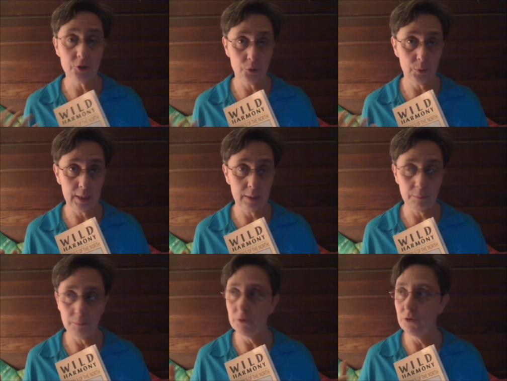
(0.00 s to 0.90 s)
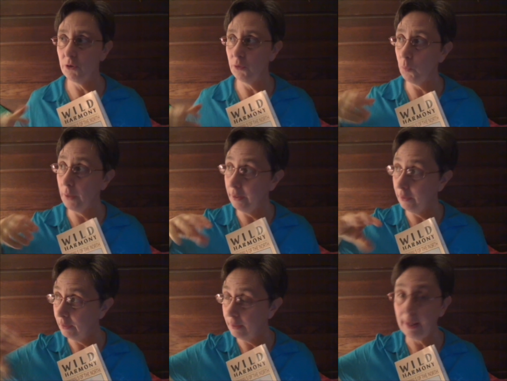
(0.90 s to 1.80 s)
to him so that
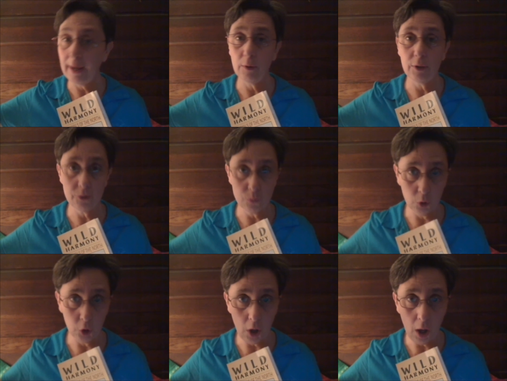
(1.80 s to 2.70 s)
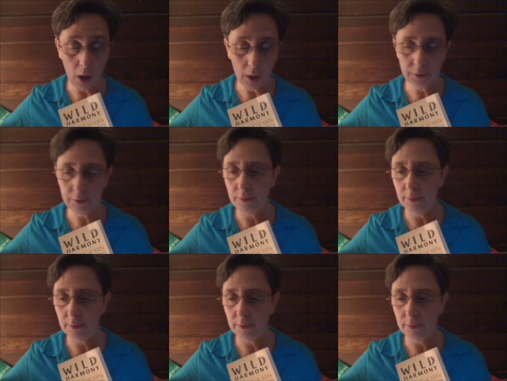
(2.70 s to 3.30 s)
when areas were logged,